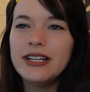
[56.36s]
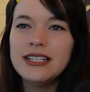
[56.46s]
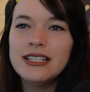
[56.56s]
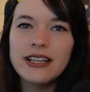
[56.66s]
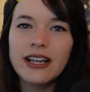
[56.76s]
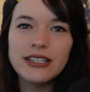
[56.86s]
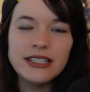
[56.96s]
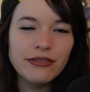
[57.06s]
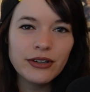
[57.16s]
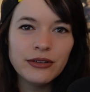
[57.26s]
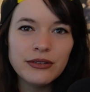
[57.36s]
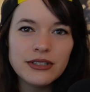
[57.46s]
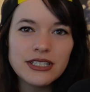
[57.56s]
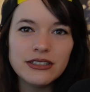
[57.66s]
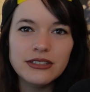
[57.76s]
So it is
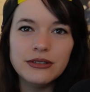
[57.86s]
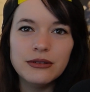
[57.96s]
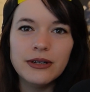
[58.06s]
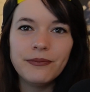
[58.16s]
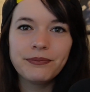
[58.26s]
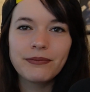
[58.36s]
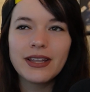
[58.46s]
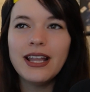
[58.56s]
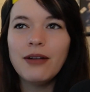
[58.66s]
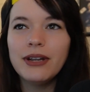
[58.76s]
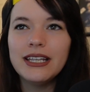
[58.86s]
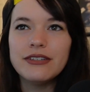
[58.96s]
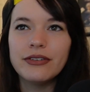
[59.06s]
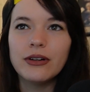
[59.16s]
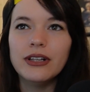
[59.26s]
difficult to,
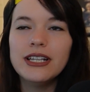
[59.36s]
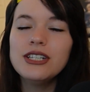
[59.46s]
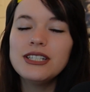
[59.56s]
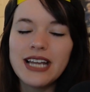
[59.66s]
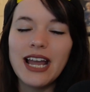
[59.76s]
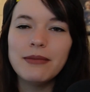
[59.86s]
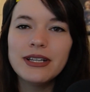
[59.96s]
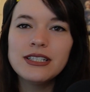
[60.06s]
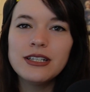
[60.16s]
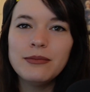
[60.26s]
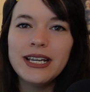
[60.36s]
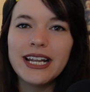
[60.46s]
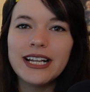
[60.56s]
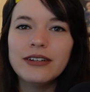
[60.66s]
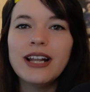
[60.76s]
not really difficult, it's just time
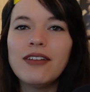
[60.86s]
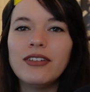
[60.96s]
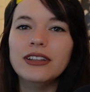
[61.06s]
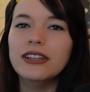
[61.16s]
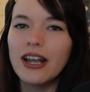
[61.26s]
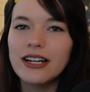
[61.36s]
consuming, and I don't have